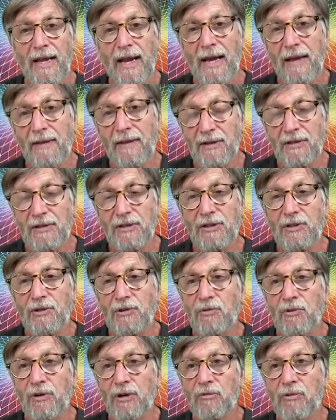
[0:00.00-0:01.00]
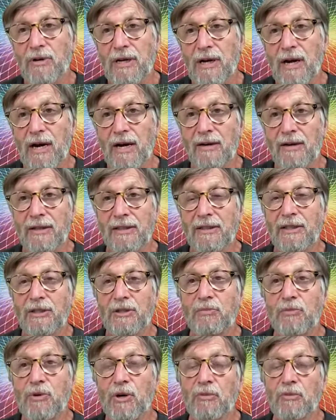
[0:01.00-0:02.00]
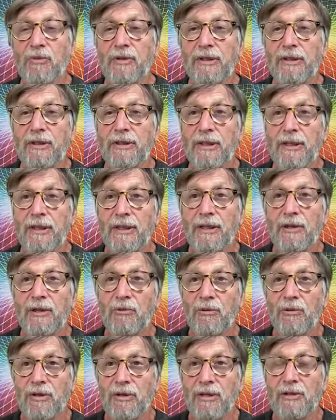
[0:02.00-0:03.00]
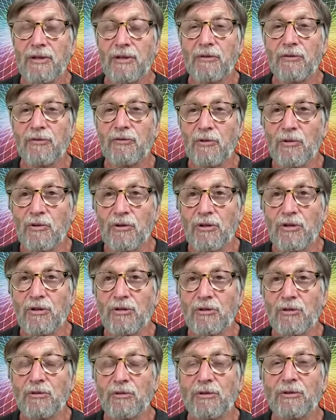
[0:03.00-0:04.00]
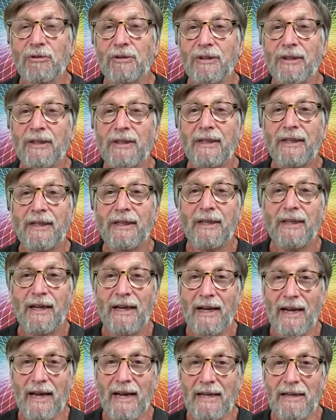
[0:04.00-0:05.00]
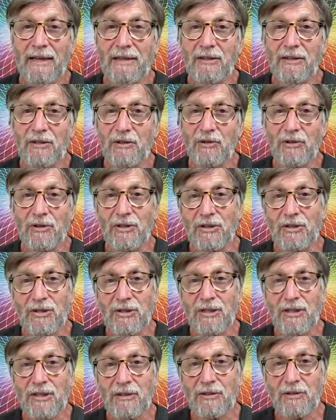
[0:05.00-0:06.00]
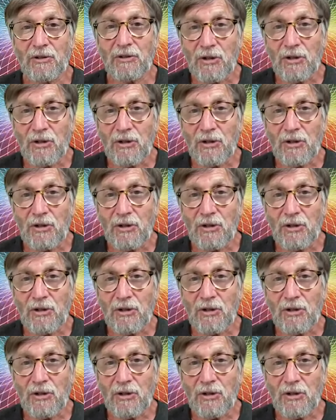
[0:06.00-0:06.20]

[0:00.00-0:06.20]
And this is where we are at this moment. We're in the forest school. And you can see the